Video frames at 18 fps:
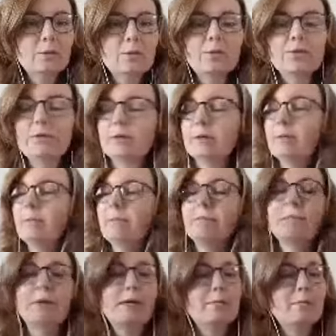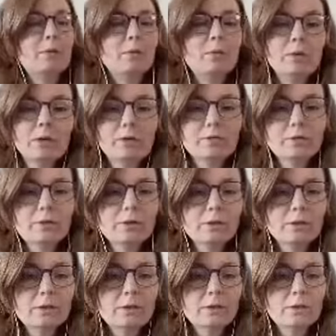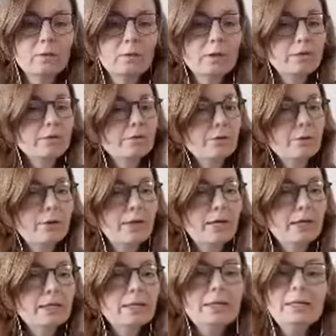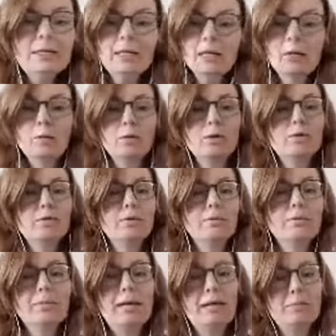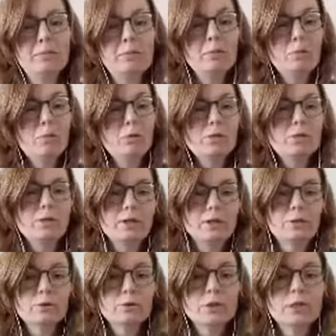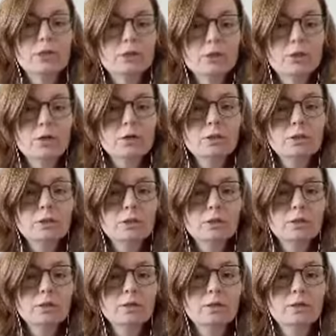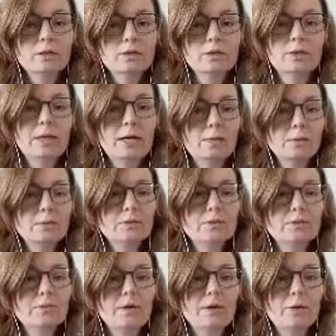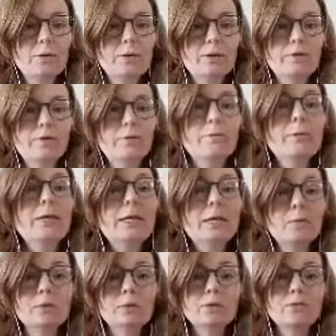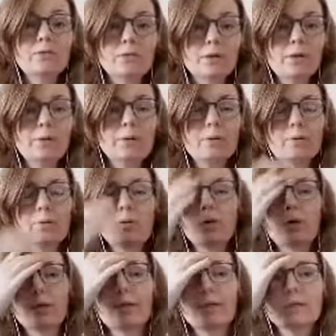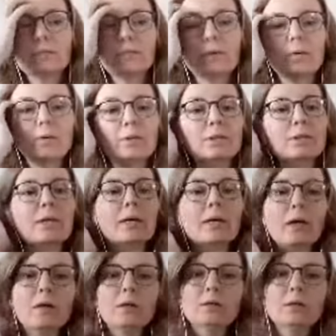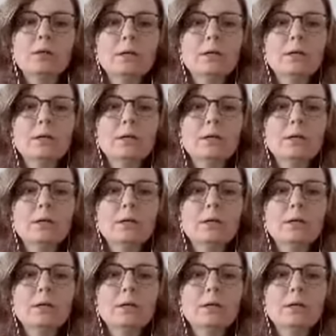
worth it, pay me whatever, uh, whatever you can. Like one of them paid me more than I usually charge. Uh, so that was a very, for me, that was a very rewarding experience. Like, oh,